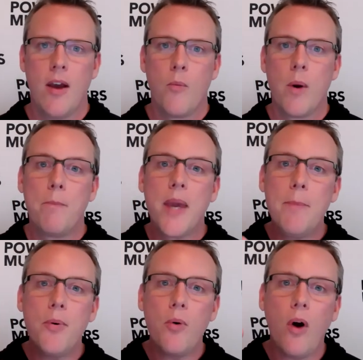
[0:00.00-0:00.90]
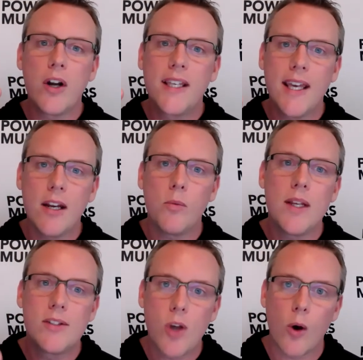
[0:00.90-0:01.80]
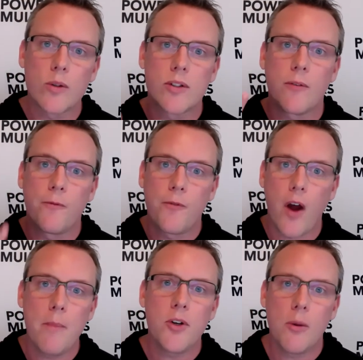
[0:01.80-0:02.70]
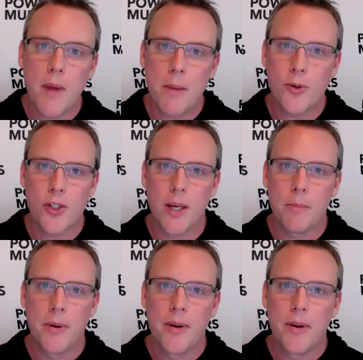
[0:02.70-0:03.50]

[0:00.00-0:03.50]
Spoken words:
When people are getting results from your membership,